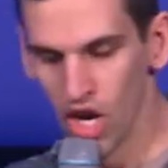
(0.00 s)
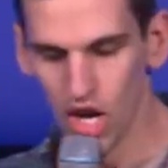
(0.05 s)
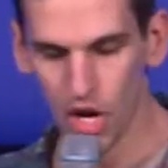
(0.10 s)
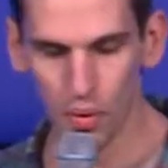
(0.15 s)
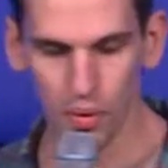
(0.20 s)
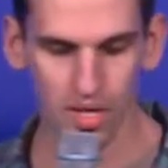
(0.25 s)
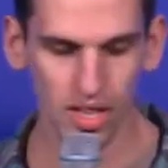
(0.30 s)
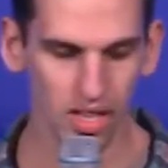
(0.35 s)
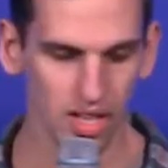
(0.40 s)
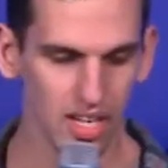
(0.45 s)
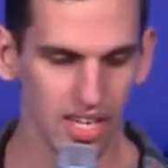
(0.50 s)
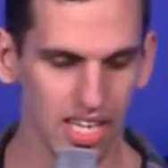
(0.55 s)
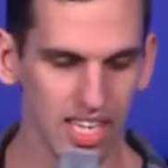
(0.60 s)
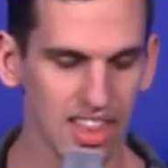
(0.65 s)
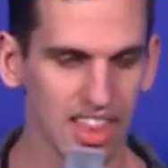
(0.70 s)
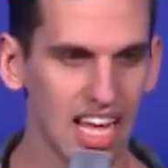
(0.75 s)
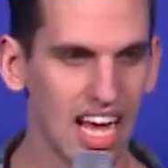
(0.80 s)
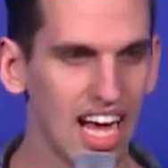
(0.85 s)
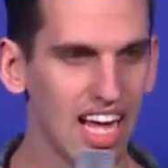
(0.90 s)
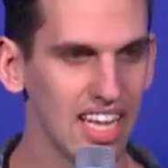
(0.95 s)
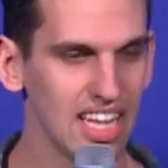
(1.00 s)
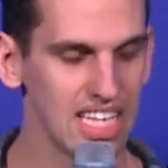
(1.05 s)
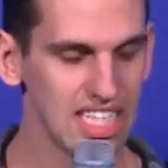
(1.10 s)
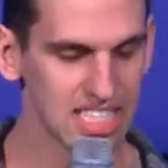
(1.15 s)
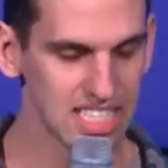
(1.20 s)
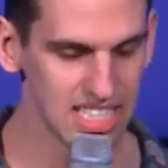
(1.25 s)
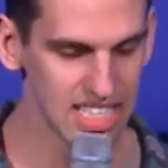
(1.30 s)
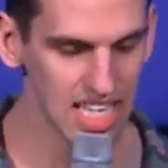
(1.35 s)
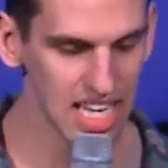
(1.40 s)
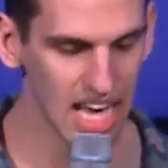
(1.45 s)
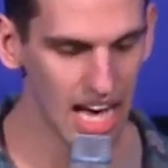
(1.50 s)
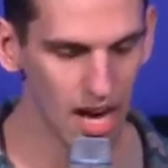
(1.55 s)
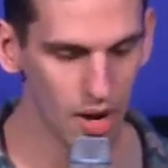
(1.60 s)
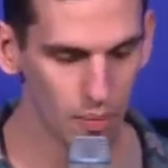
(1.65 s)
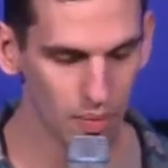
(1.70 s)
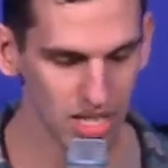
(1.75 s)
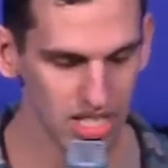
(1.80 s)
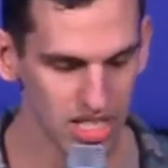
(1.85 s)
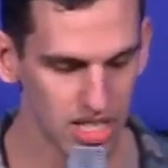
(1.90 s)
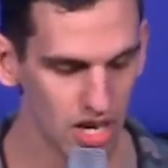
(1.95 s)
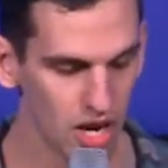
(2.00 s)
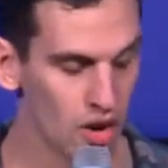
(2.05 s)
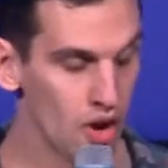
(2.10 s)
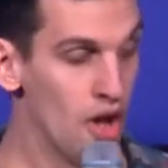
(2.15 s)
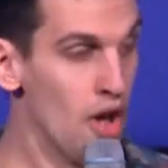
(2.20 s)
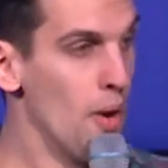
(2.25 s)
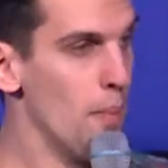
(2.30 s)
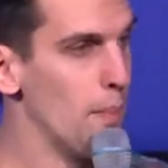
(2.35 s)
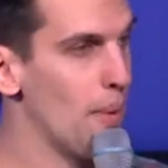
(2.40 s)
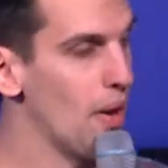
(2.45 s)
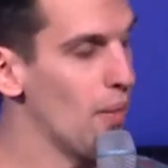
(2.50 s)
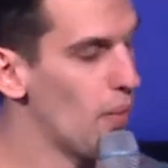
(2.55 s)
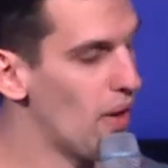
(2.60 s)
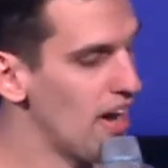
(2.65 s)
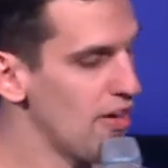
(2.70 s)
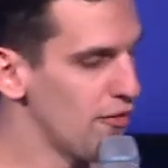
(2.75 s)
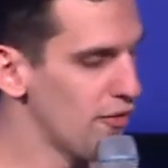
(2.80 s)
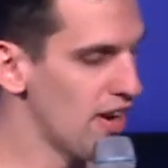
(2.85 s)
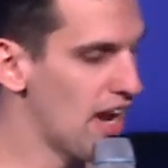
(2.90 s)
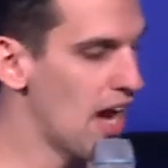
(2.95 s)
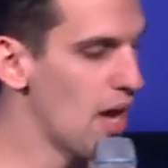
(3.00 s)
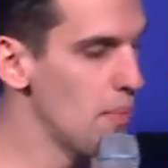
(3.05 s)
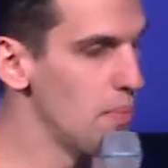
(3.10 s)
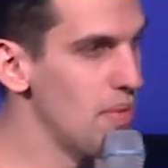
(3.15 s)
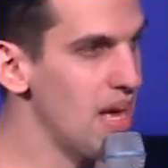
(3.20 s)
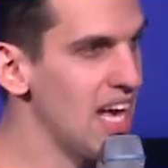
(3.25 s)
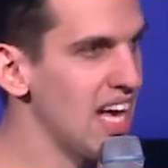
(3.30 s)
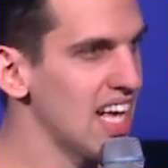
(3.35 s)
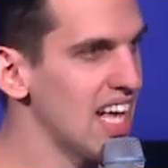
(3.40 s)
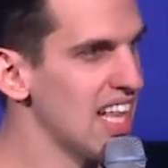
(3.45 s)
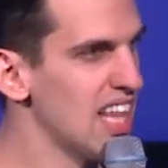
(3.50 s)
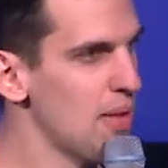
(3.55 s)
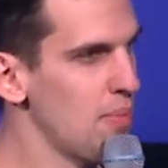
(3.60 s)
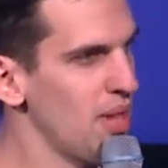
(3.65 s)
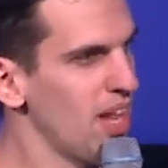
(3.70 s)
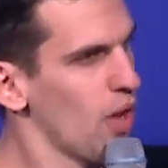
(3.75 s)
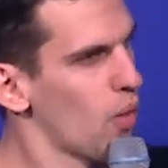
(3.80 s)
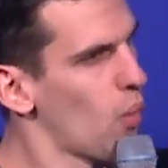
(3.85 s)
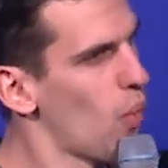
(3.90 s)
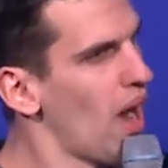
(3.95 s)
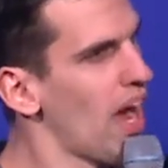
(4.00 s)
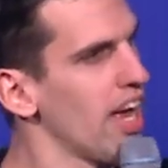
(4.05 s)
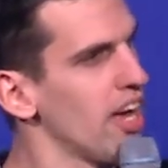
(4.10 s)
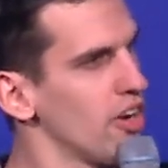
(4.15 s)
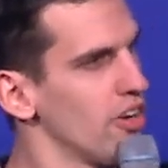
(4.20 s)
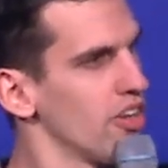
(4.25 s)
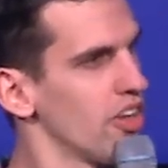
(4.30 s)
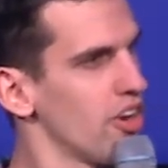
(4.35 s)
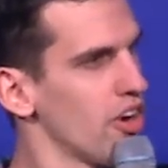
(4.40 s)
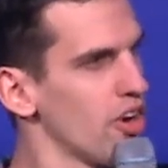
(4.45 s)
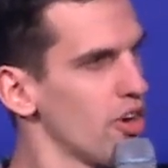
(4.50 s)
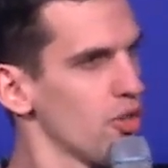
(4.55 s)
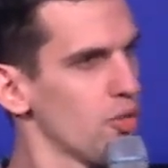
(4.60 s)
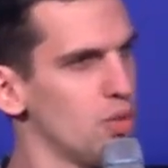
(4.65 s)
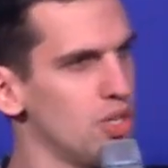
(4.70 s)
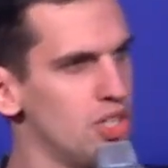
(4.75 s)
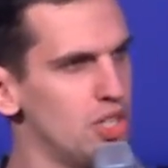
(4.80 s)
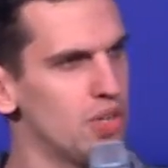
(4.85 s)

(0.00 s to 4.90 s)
who would look at that and they'd see how much, you know, my wife and I make. And they'd be like, why on earth would